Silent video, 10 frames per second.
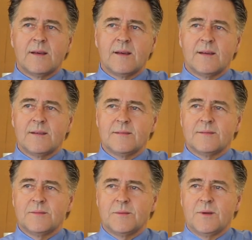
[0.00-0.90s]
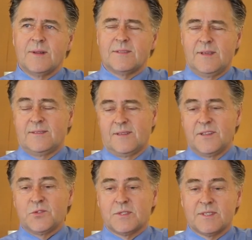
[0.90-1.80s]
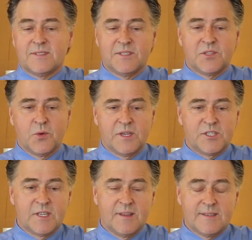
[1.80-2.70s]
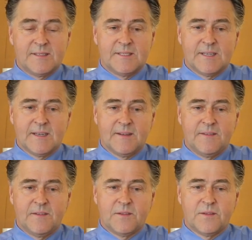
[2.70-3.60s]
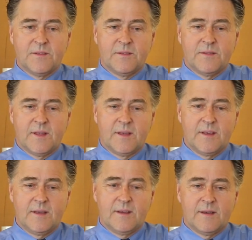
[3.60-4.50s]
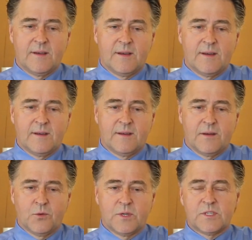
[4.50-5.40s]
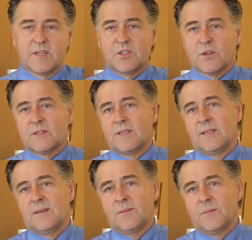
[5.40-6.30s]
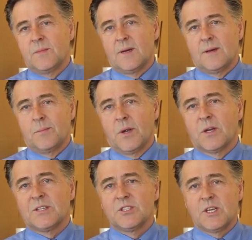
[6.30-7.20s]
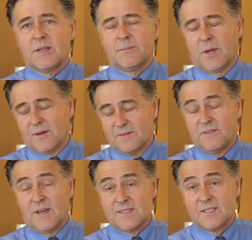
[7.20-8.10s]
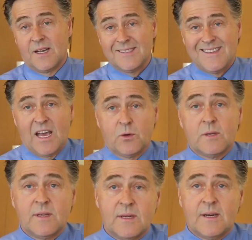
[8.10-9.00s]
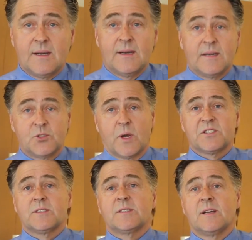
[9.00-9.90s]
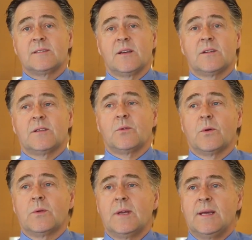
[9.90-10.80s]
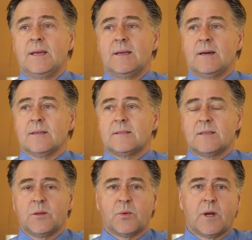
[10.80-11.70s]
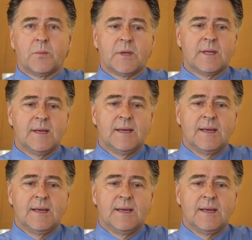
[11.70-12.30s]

Well, it's an interesting situation that they originally took the ParkN Fly signs down, direction signs down on the road on city property.